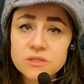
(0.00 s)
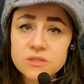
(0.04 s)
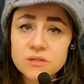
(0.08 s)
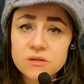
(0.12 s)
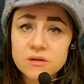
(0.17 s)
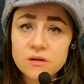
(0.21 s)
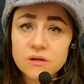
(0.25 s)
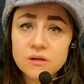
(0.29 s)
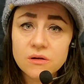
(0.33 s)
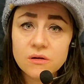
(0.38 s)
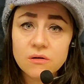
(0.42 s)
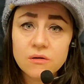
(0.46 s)
So
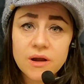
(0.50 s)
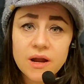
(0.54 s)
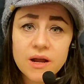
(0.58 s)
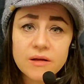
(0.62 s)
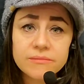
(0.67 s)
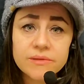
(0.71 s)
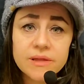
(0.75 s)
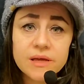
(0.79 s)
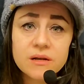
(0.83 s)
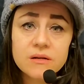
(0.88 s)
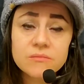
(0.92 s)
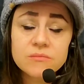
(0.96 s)
you're going to
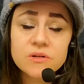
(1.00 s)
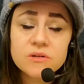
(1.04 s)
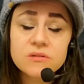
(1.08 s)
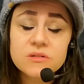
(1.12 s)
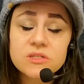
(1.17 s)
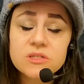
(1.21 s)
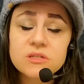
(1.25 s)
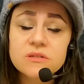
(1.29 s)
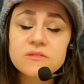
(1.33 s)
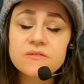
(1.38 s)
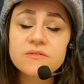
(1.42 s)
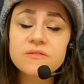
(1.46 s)
grab that
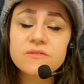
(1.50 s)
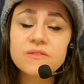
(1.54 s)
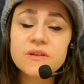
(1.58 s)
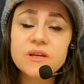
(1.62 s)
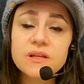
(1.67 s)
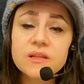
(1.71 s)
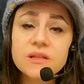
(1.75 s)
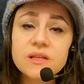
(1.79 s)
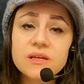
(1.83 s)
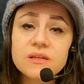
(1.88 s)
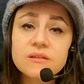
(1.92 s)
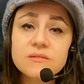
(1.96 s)
emotion,
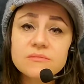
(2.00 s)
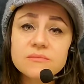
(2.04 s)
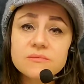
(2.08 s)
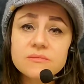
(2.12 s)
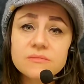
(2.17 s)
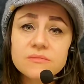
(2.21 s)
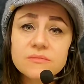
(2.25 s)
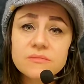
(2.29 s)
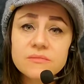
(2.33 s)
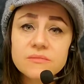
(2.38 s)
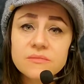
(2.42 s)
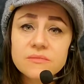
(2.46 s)
feel it.
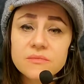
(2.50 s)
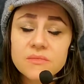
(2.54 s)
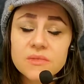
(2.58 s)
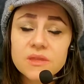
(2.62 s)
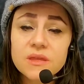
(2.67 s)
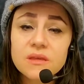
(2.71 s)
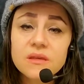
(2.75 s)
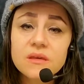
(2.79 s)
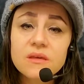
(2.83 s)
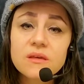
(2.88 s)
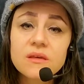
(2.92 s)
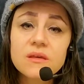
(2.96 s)

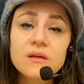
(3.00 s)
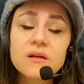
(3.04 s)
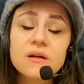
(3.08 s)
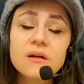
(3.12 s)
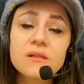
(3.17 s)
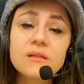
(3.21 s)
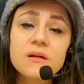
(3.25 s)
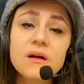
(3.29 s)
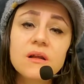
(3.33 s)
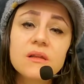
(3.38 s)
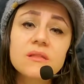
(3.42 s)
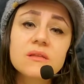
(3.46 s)

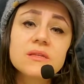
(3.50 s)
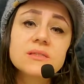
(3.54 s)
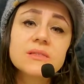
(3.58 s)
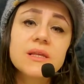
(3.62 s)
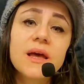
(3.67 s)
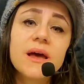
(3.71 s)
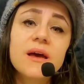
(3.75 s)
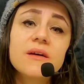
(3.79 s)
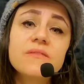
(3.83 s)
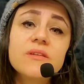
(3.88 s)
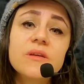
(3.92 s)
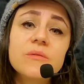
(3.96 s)
A lot of these
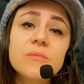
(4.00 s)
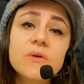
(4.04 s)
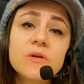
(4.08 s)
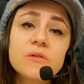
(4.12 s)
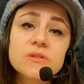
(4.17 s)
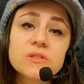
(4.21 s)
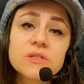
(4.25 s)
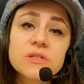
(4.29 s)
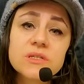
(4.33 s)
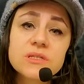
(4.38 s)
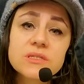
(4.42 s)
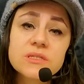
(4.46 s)
heavy
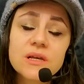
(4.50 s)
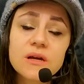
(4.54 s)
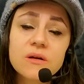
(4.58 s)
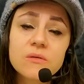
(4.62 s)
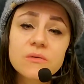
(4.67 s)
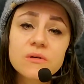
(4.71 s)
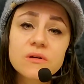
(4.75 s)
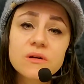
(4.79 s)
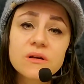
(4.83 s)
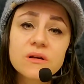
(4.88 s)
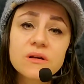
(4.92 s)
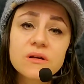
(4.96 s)
emotions that
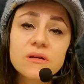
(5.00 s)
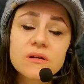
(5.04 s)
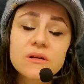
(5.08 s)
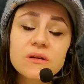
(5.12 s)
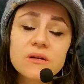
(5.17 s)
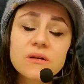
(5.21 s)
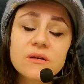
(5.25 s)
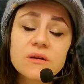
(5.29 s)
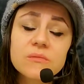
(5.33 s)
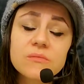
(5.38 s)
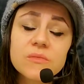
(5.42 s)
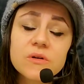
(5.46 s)

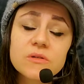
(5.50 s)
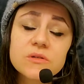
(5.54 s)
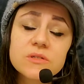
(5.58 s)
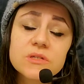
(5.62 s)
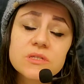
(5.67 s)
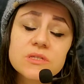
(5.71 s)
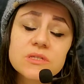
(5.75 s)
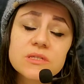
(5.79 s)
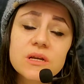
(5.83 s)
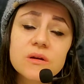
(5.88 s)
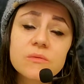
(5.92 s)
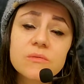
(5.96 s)

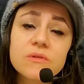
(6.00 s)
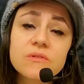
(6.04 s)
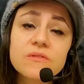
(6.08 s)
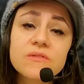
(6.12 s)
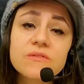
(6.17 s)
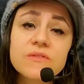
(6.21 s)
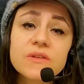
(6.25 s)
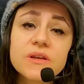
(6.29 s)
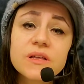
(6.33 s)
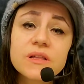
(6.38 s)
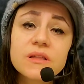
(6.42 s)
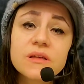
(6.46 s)
we're
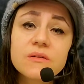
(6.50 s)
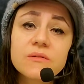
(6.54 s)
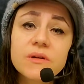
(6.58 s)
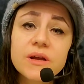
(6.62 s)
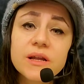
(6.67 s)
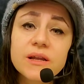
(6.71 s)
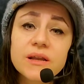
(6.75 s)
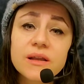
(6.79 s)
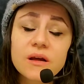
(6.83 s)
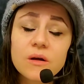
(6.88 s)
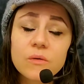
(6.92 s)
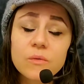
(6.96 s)
feeling
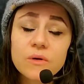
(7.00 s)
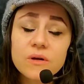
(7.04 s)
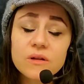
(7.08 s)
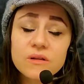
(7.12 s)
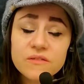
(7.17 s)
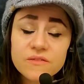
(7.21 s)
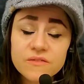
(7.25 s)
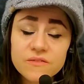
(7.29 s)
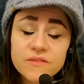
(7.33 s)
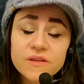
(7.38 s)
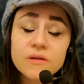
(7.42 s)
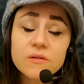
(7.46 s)
right now, we're
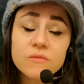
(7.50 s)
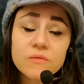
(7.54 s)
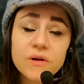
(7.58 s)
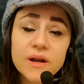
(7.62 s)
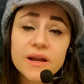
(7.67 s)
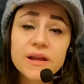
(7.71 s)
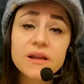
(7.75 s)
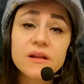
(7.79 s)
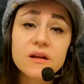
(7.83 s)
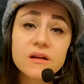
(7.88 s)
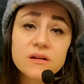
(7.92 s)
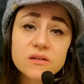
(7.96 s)
going to feel
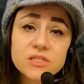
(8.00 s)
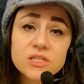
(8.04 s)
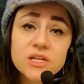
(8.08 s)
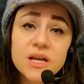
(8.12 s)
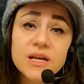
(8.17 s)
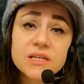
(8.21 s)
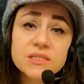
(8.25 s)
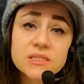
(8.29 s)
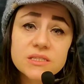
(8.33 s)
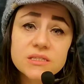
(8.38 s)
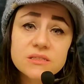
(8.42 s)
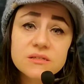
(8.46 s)
right in our
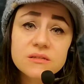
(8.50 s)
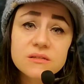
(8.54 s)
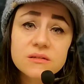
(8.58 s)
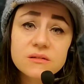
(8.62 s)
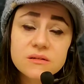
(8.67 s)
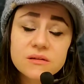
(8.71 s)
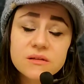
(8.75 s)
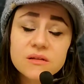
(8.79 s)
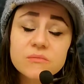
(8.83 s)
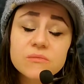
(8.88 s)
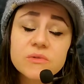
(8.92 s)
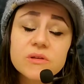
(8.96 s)
chest.
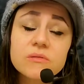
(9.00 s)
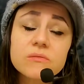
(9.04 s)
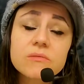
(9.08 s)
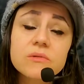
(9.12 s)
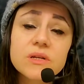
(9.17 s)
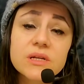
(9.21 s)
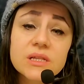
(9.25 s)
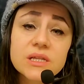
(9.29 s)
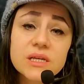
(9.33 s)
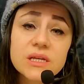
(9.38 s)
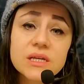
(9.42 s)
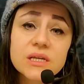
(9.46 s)
They're going to be
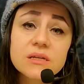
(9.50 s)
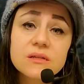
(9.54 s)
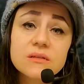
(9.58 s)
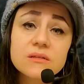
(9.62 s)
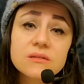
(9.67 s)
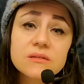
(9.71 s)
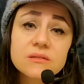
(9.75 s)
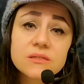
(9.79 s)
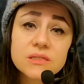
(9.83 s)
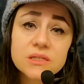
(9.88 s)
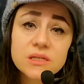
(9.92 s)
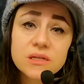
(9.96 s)
really
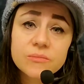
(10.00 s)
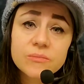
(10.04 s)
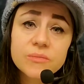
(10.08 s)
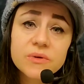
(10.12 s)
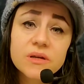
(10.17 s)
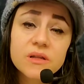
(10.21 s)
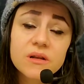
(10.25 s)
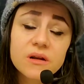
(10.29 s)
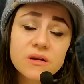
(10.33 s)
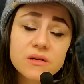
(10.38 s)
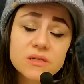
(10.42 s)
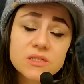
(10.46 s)
deep
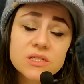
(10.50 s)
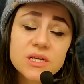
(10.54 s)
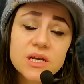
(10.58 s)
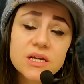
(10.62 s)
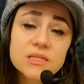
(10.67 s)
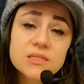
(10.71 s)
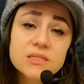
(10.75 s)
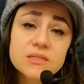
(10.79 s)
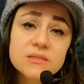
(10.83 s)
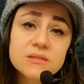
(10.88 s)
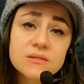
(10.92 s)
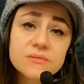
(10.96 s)
in our
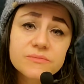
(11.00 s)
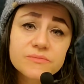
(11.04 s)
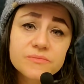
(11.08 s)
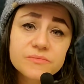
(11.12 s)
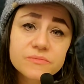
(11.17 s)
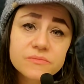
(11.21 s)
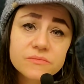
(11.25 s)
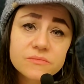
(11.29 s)
chest.